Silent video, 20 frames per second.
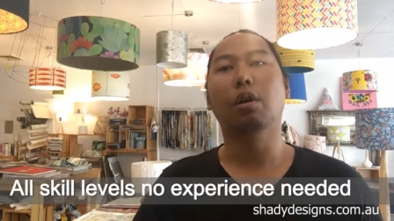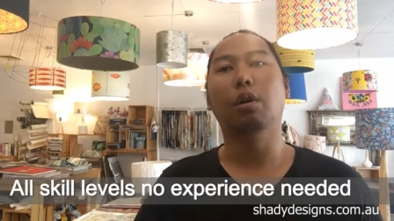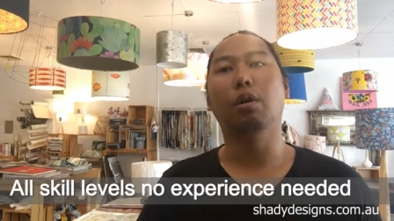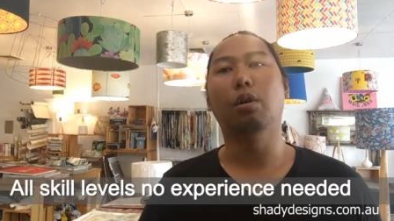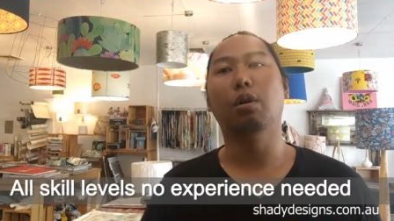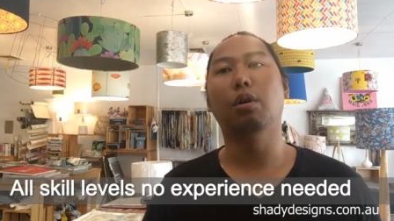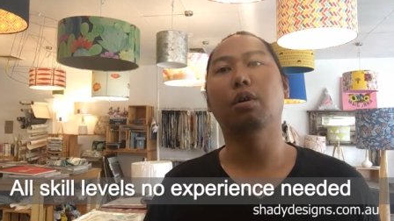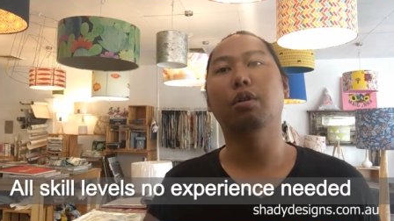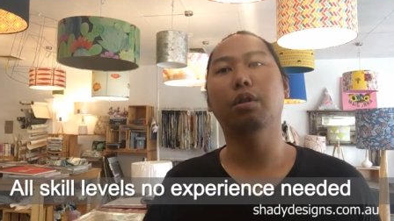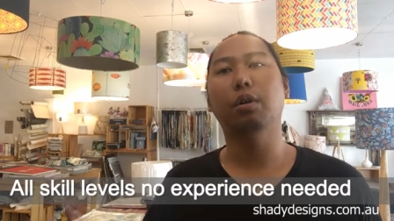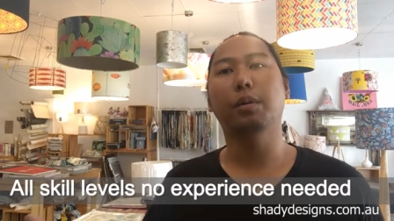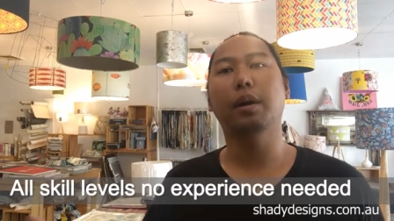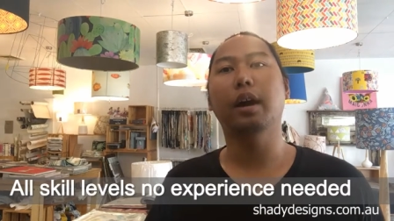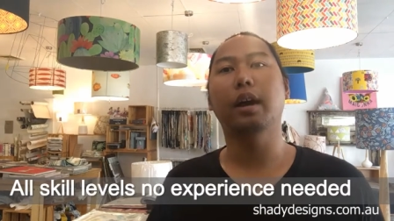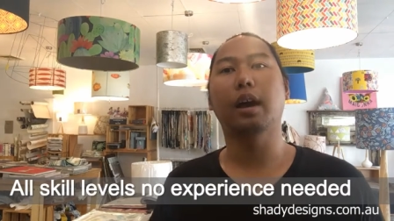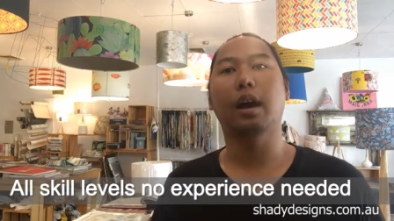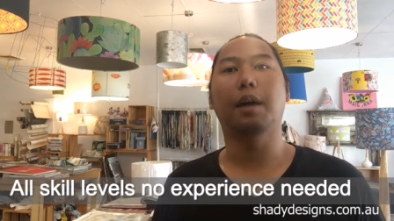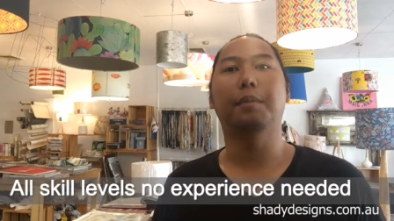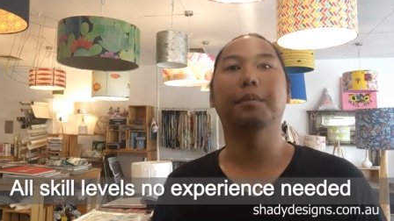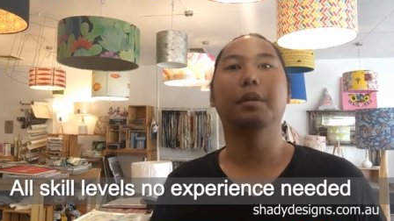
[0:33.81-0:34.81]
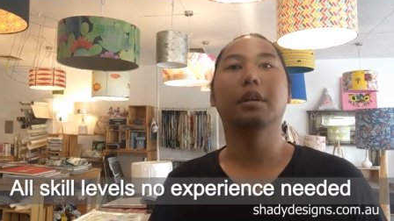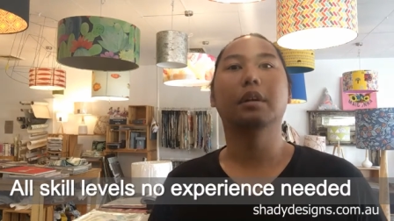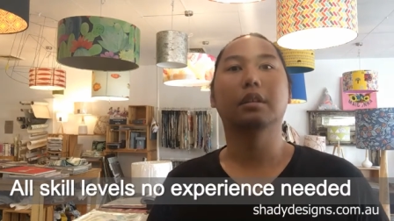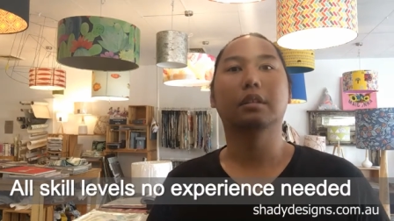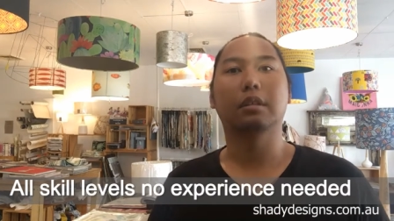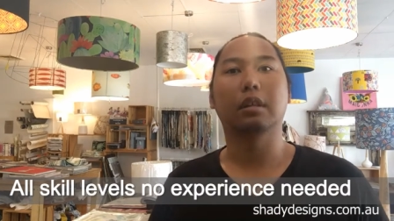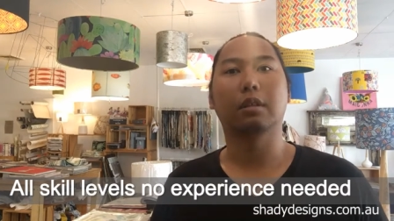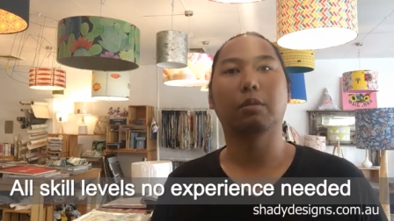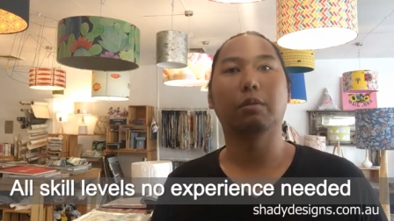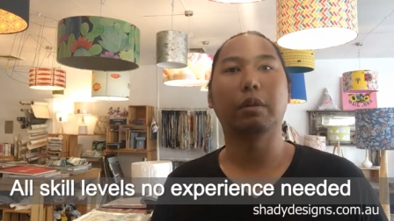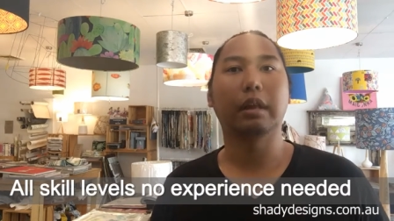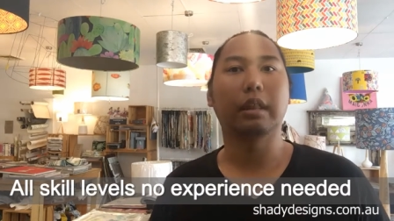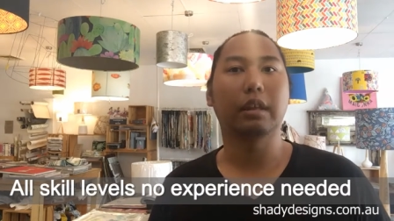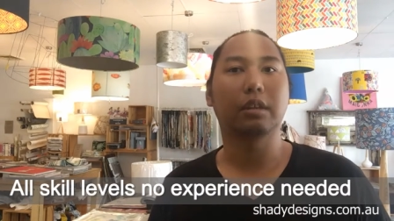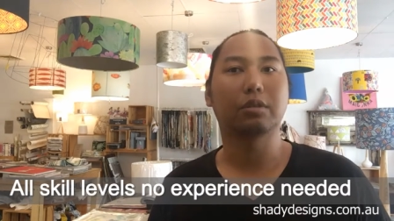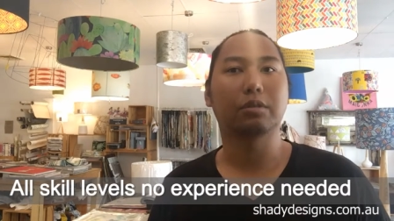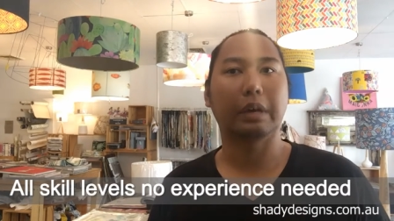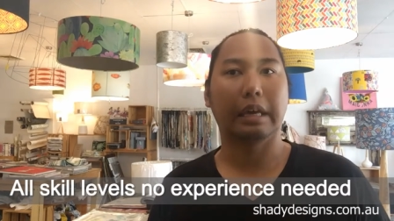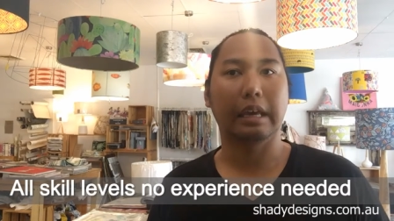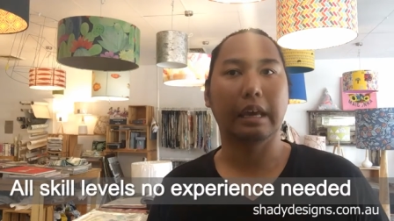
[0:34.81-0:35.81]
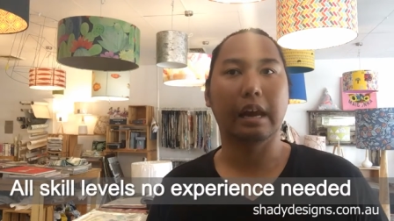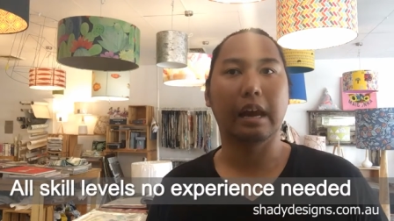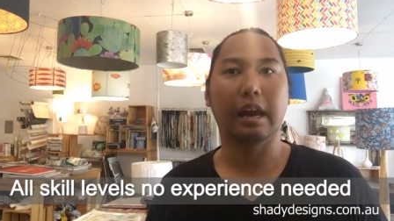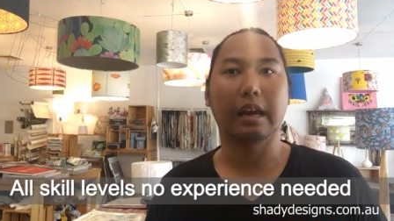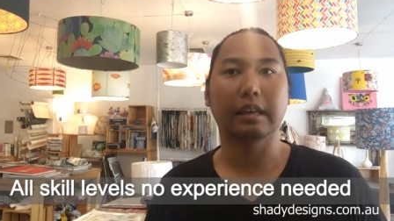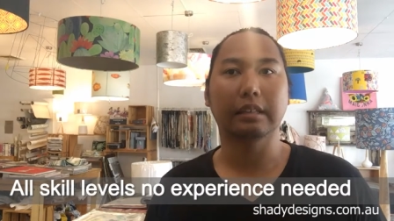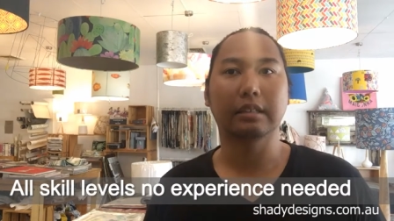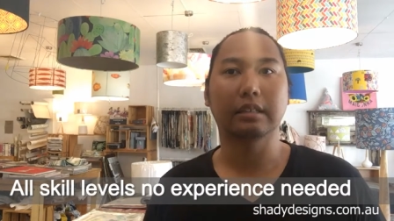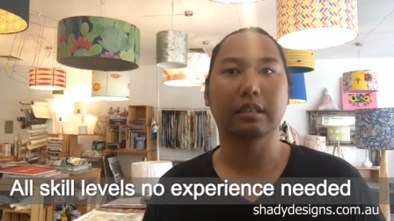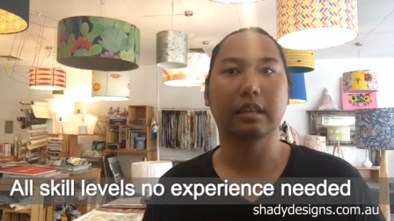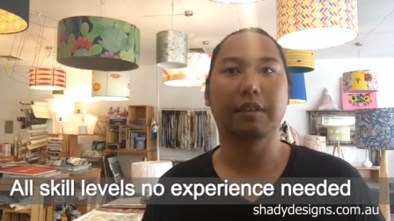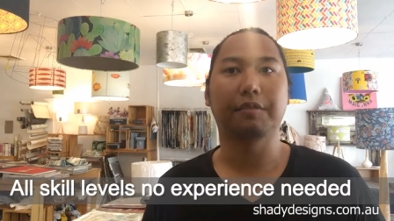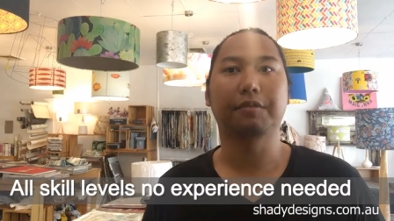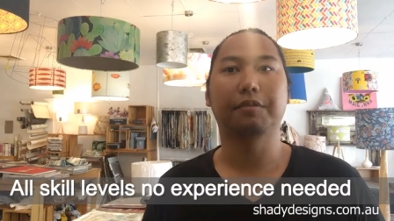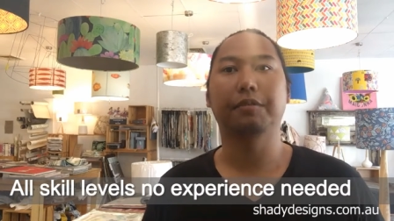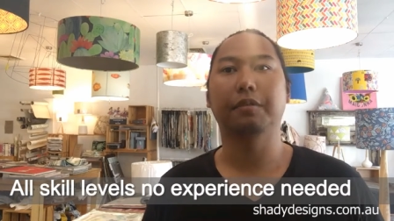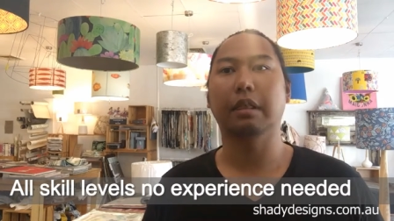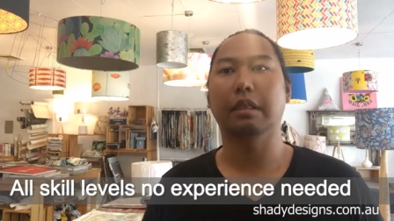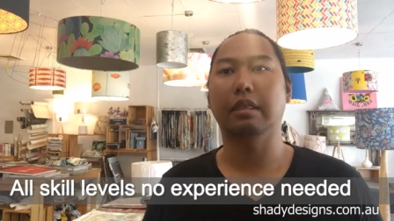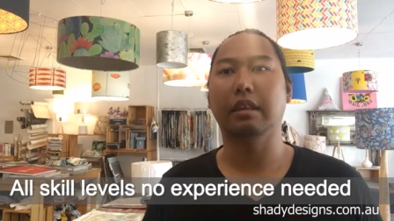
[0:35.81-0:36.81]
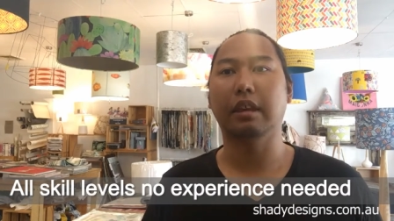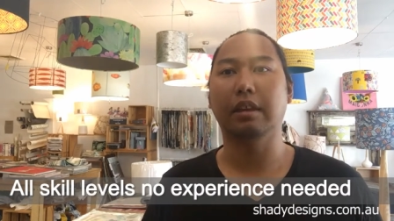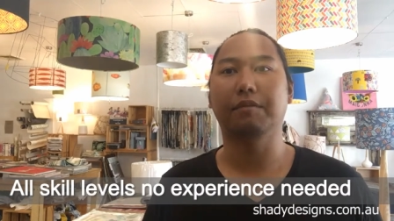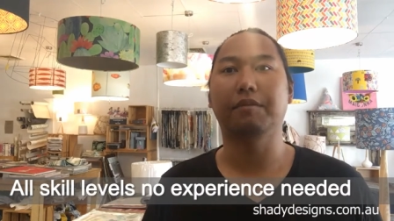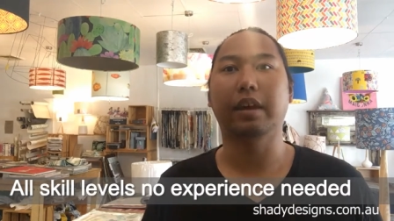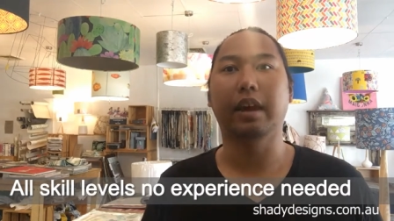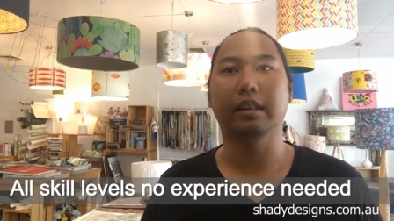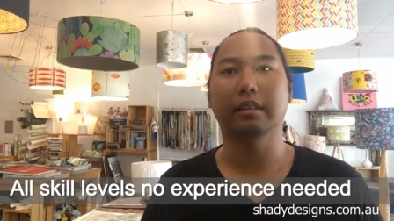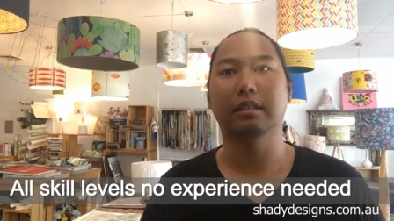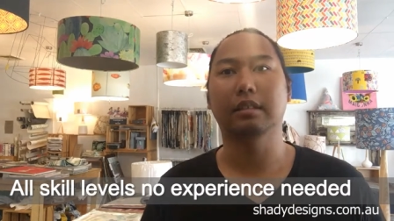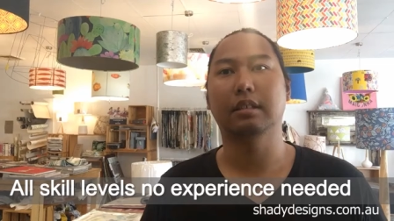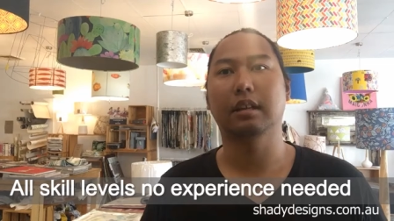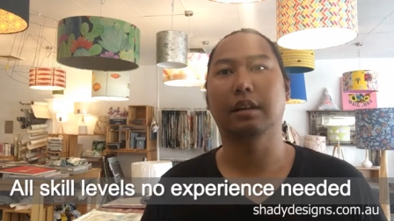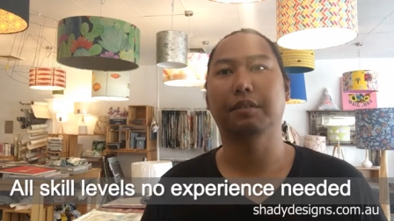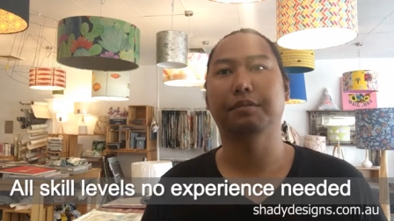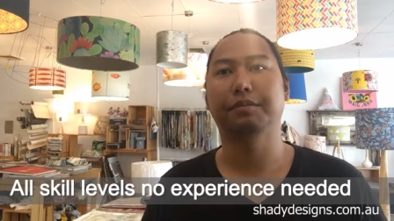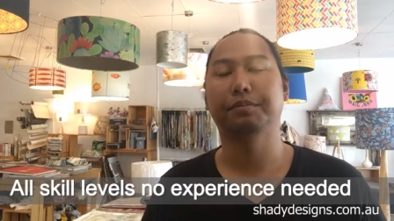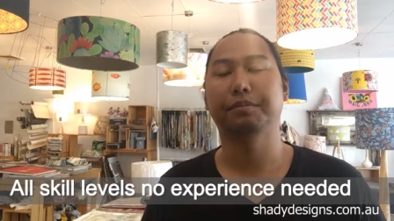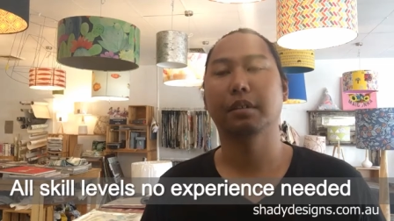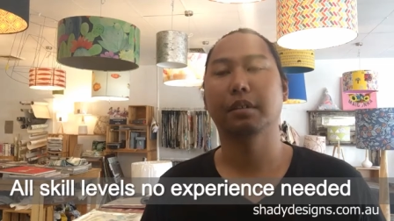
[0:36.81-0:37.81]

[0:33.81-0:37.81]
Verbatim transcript: all the way up to the really tricky hard stuff, the advanced stuff.